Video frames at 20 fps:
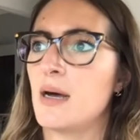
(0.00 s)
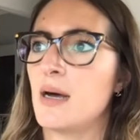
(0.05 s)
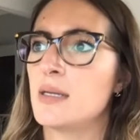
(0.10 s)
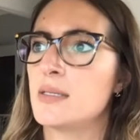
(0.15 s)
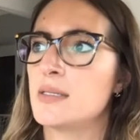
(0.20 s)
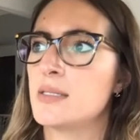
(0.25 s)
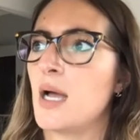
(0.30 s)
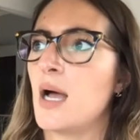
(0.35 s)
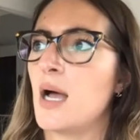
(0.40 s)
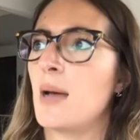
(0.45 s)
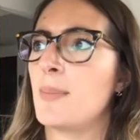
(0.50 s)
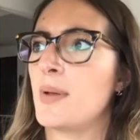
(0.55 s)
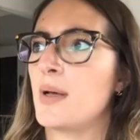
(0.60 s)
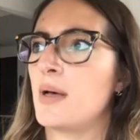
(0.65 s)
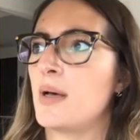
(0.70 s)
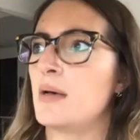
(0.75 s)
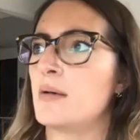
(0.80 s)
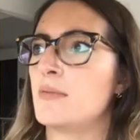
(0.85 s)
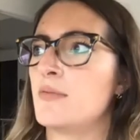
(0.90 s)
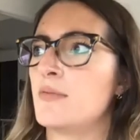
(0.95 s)
on top
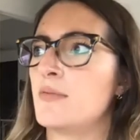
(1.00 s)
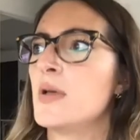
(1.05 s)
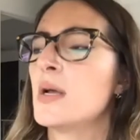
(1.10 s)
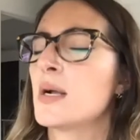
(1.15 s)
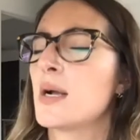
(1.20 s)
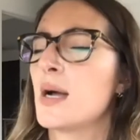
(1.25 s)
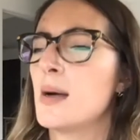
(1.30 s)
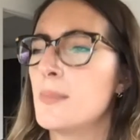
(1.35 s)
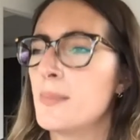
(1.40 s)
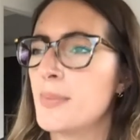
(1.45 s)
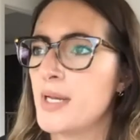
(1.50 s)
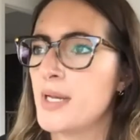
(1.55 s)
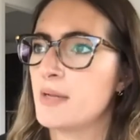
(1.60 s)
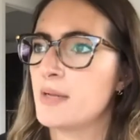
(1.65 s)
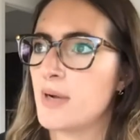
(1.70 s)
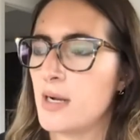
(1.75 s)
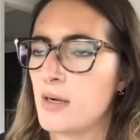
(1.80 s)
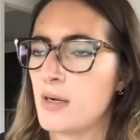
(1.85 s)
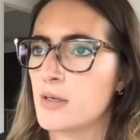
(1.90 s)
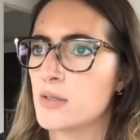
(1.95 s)
of company
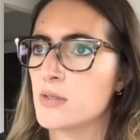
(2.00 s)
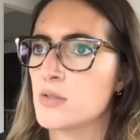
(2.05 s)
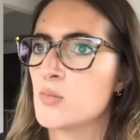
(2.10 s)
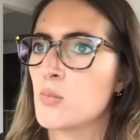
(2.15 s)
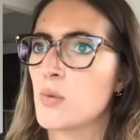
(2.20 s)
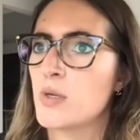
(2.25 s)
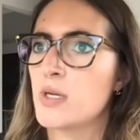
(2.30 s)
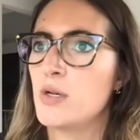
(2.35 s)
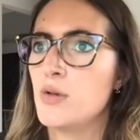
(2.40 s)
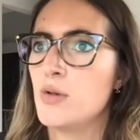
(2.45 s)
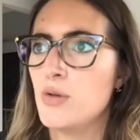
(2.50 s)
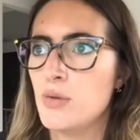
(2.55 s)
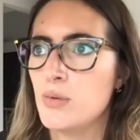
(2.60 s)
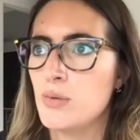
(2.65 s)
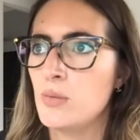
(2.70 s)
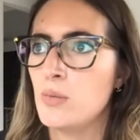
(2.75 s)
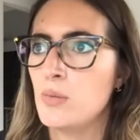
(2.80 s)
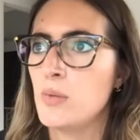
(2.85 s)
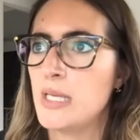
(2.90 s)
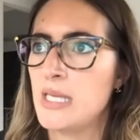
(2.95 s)
records when a
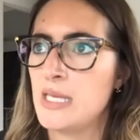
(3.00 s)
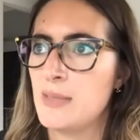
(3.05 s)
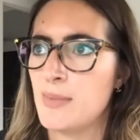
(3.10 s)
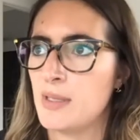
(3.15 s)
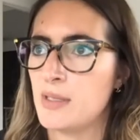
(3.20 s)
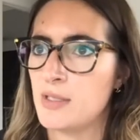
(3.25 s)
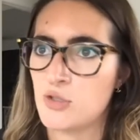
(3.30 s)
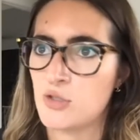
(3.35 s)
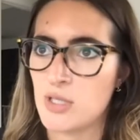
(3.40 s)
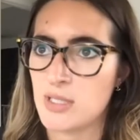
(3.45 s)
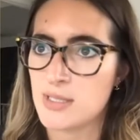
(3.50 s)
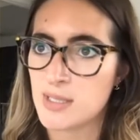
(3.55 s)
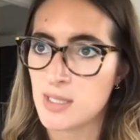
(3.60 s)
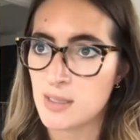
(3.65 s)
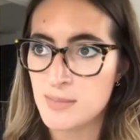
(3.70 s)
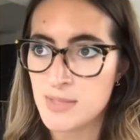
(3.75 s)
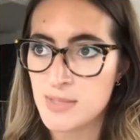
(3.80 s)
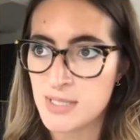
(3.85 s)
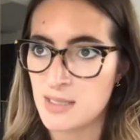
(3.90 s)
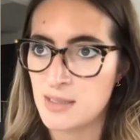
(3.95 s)
new email address
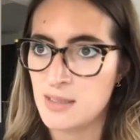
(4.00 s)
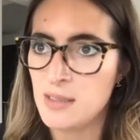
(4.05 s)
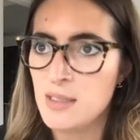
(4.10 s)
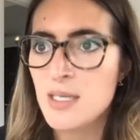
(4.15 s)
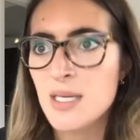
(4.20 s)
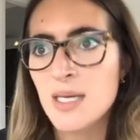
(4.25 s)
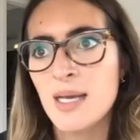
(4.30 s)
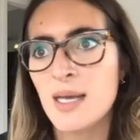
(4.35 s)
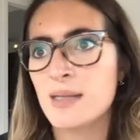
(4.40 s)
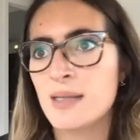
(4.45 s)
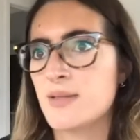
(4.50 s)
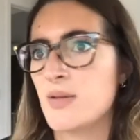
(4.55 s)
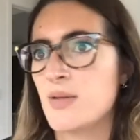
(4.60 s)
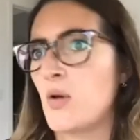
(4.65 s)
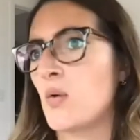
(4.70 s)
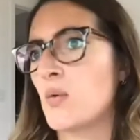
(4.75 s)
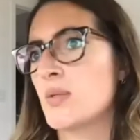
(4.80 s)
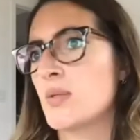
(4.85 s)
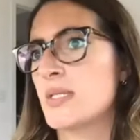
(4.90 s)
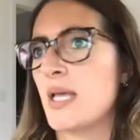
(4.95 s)
comes in.
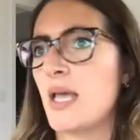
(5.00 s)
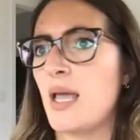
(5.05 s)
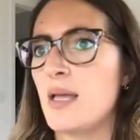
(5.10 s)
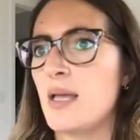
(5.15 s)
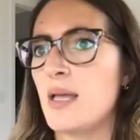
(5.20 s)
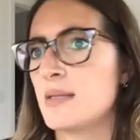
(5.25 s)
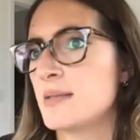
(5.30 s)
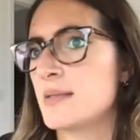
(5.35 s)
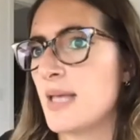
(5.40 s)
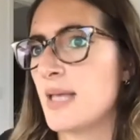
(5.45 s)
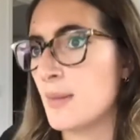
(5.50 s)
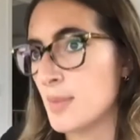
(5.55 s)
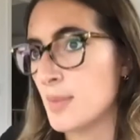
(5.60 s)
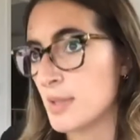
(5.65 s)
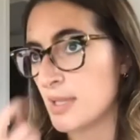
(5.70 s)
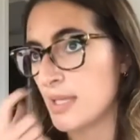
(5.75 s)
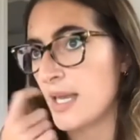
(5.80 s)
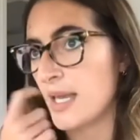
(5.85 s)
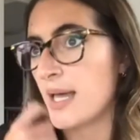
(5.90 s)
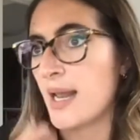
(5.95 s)
So say it's
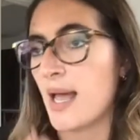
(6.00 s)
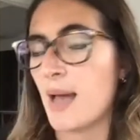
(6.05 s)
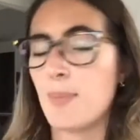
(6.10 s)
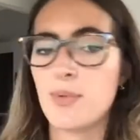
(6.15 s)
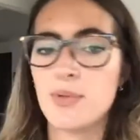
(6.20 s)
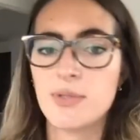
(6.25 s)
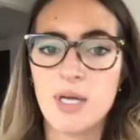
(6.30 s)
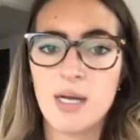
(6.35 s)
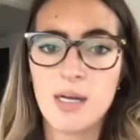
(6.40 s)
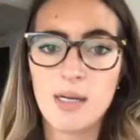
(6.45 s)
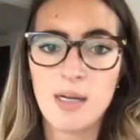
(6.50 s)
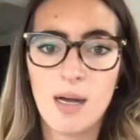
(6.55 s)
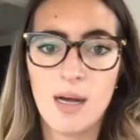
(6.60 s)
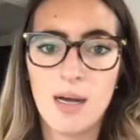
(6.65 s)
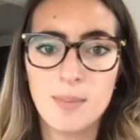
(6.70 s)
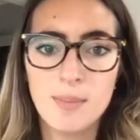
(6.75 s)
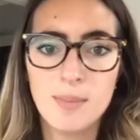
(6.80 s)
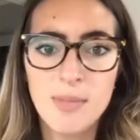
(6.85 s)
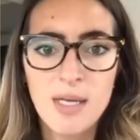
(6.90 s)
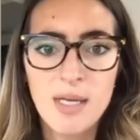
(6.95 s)

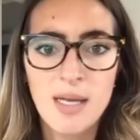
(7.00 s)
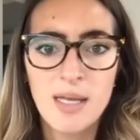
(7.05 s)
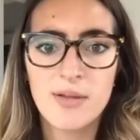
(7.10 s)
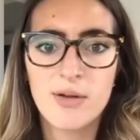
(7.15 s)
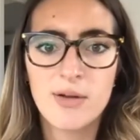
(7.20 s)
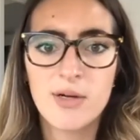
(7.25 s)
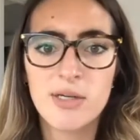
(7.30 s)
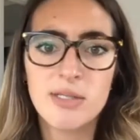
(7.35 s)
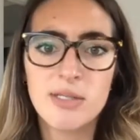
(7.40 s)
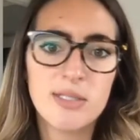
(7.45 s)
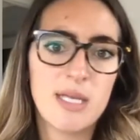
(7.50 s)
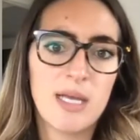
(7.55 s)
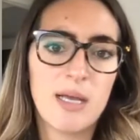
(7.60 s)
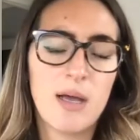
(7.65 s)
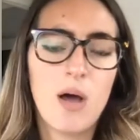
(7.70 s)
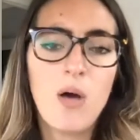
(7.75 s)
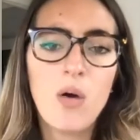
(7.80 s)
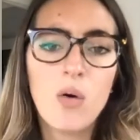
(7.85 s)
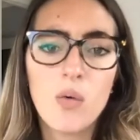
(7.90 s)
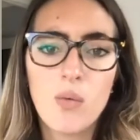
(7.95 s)
emily@apple.com. They're going to say,
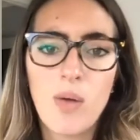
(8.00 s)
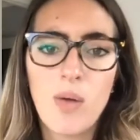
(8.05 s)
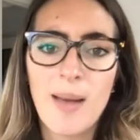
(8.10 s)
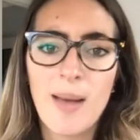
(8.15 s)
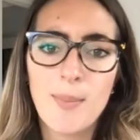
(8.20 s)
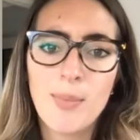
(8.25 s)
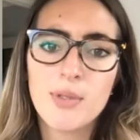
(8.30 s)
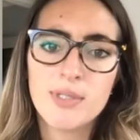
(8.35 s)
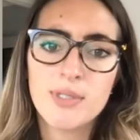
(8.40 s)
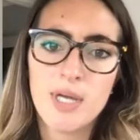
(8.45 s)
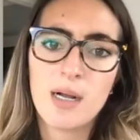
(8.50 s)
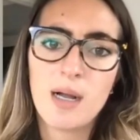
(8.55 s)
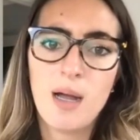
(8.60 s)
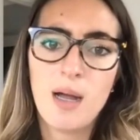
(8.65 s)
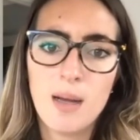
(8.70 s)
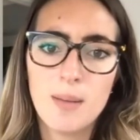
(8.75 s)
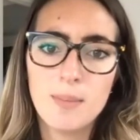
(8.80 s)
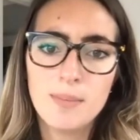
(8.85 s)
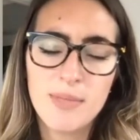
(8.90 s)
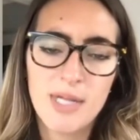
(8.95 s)
oh,
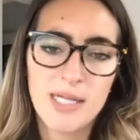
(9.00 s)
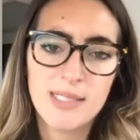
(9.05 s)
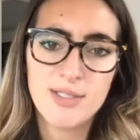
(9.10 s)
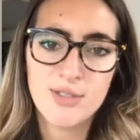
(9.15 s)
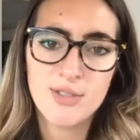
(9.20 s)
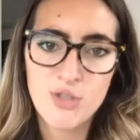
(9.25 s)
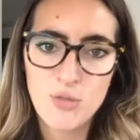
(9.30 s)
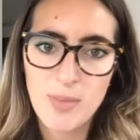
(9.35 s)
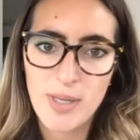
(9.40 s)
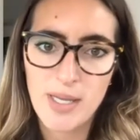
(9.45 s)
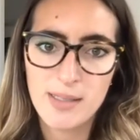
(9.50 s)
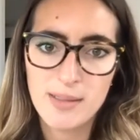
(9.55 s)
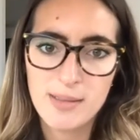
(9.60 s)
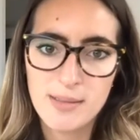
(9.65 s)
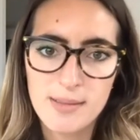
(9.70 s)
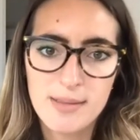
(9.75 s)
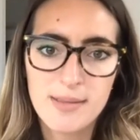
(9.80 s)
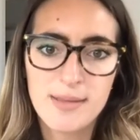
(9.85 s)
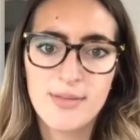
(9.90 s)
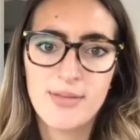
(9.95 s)
apple.com, that's a
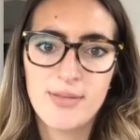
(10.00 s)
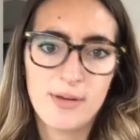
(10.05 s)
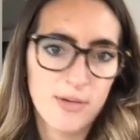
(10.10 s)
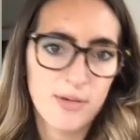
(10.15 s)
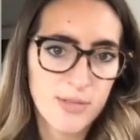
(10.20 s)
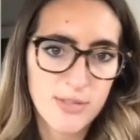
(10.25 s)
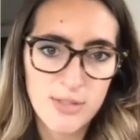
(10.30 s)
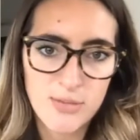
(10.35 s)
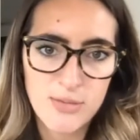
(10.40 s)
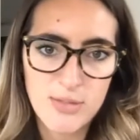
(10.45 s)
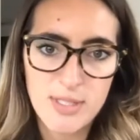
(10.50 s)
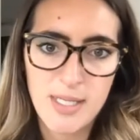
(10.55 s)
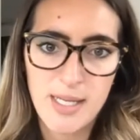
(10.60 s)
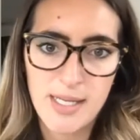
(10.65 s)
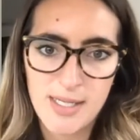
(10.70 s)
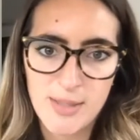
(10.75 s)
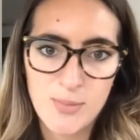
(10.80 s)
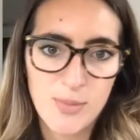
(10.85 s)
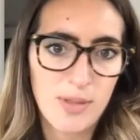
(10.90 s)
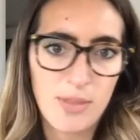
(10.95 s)
domain. They're
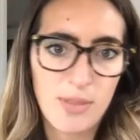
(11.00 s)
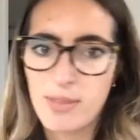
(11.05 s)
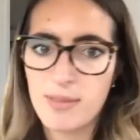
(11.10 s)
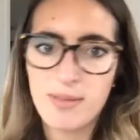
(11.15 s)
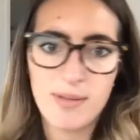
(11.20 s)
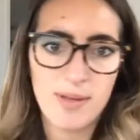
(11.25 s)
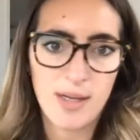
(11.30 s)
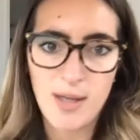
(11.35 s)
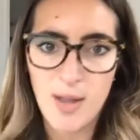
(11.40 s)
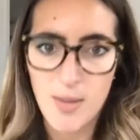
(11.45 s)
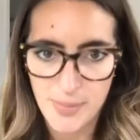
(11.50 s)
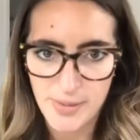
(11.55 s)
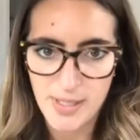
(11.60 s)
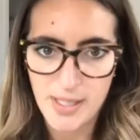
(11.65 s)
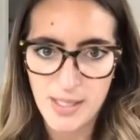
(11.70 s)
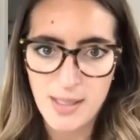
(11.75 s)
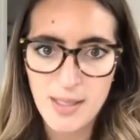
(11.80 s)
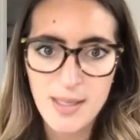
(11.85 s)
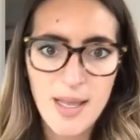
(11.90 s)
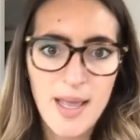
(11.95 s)
associated with a
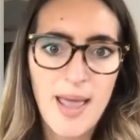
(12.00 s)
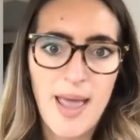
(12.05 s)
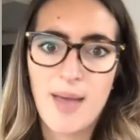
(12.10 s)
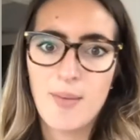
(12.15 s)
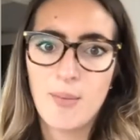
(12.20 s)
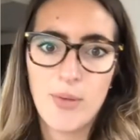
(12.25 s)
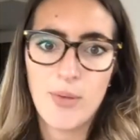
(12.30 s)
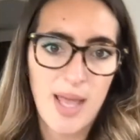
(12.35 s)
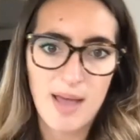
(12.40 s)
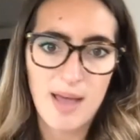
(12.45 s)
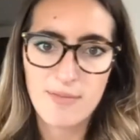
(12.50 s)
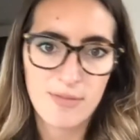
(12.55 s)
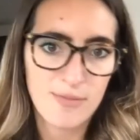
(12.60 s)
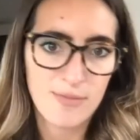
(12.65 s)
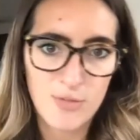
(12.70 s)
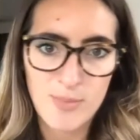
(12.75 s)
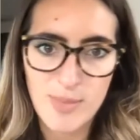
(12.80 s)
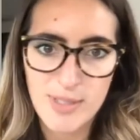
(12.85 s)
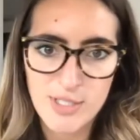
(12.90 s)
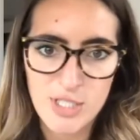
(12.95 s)
company, and we have
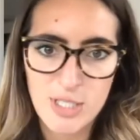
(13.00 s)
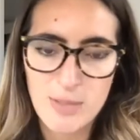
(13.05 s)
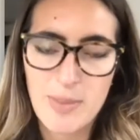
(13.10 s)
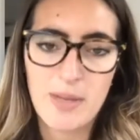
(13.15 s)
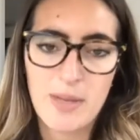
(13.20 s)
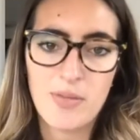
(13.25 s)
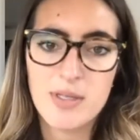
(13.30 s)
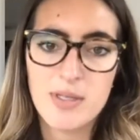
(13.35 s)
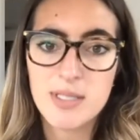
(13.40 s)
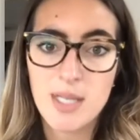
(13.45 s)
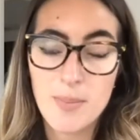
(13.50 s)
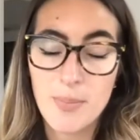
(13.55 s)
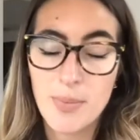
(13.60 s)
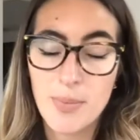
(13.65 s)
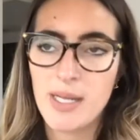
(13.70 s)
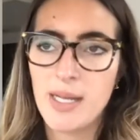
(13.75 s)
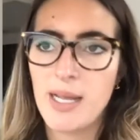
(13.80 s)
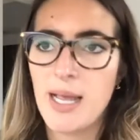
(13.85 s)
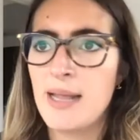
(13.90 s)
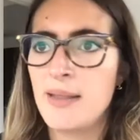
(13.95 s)
information about this
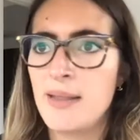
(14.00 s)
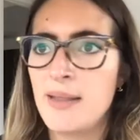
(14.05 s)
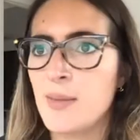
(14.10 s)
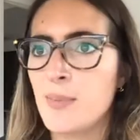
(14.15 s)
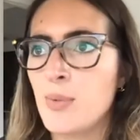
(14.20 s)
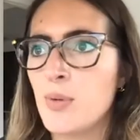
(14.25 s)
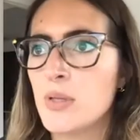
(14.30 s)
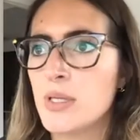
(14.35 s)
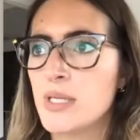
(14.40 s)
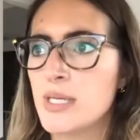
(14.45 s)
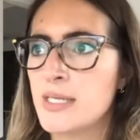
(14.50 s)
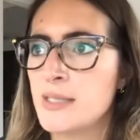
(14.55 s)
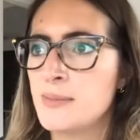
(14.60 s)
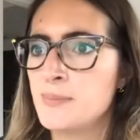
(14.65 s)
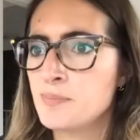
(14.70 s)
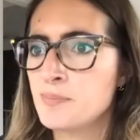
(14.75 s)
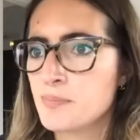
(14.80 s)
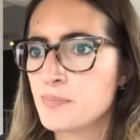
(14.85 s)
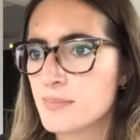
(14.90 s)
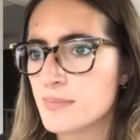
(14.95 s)
company, and they pull it in.